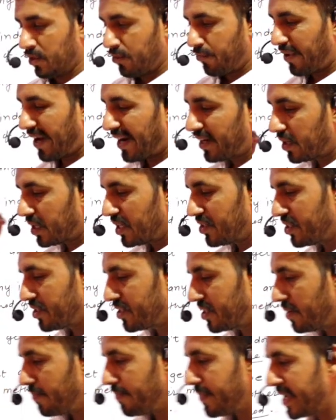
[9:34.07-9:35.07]

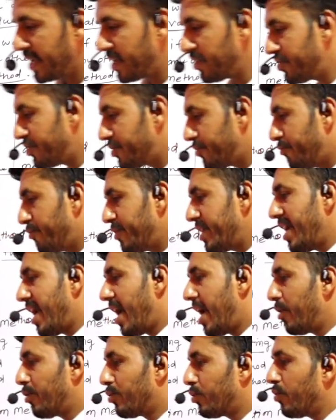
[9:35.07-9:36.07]
Factorization means we
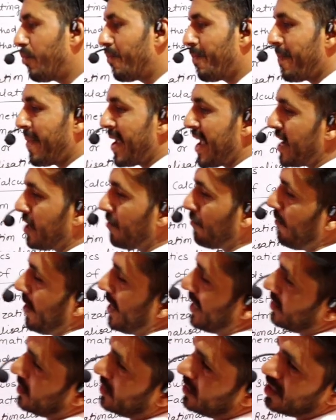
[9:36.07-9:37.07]
have to make
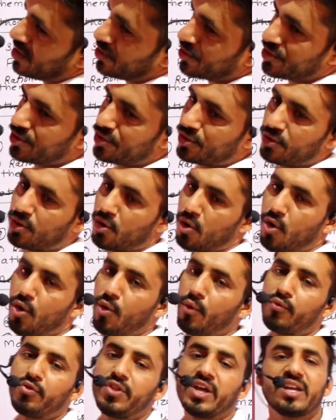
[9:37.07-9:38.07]
factors
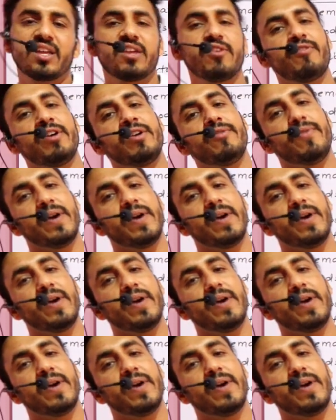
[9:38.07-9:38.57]
of the given